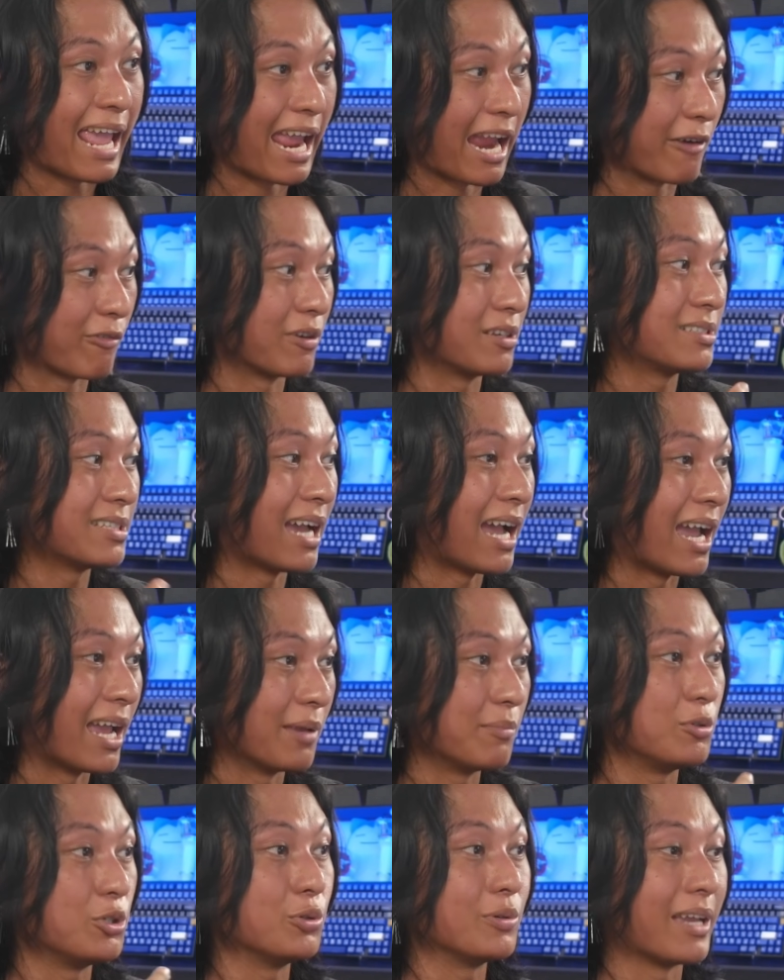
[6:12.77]
every
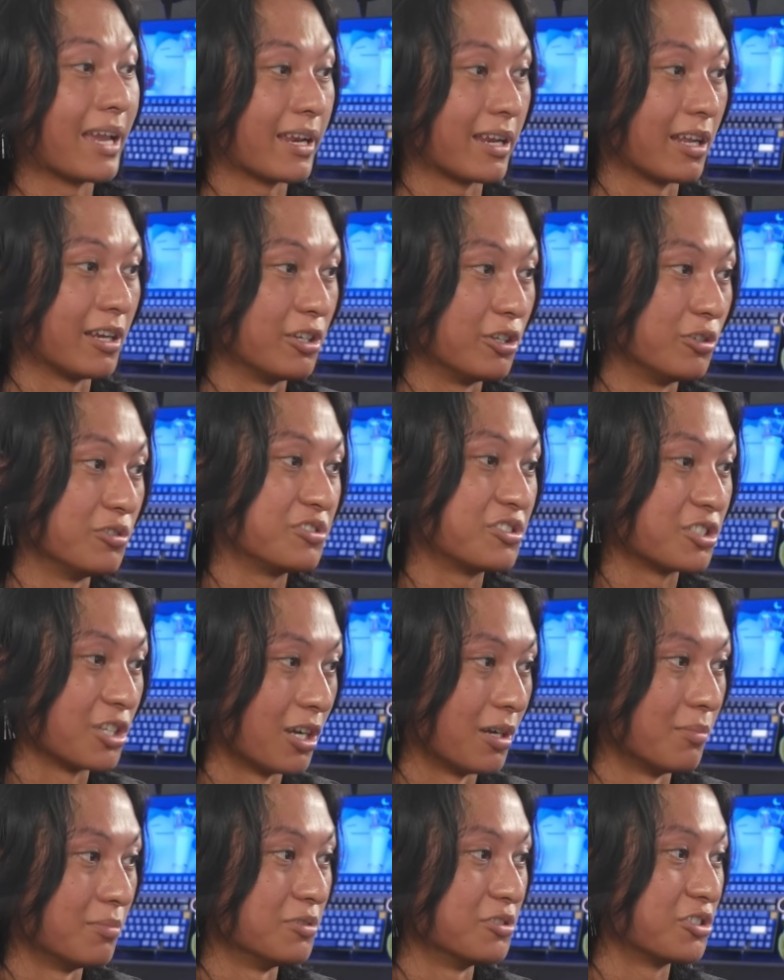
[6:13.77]
time you get a new
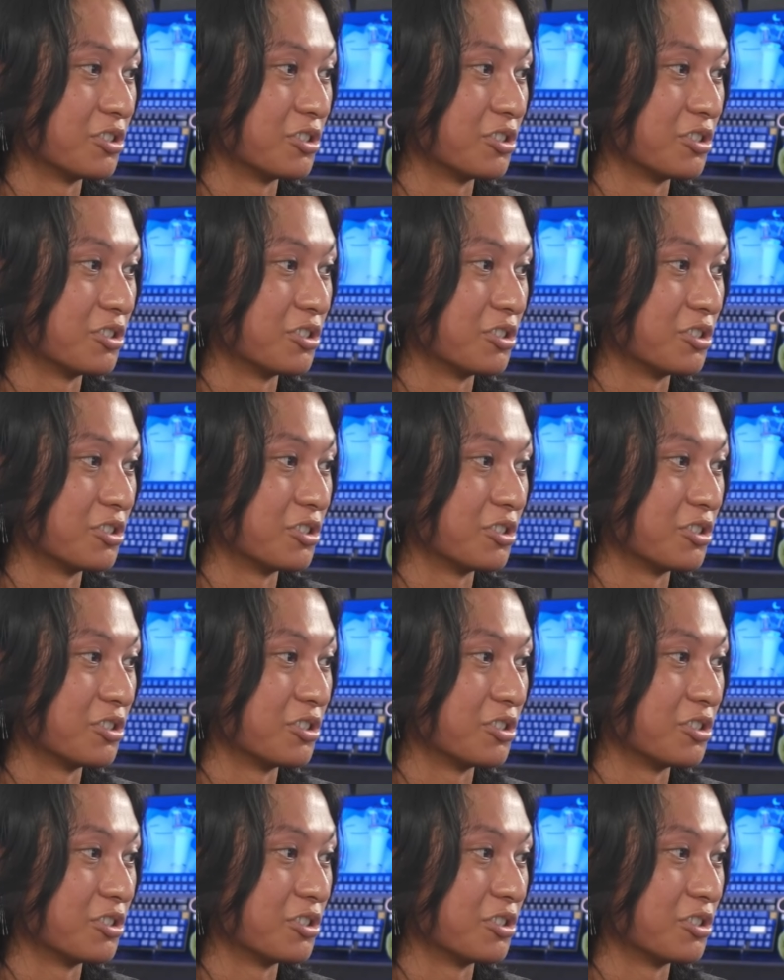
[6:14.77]
sub.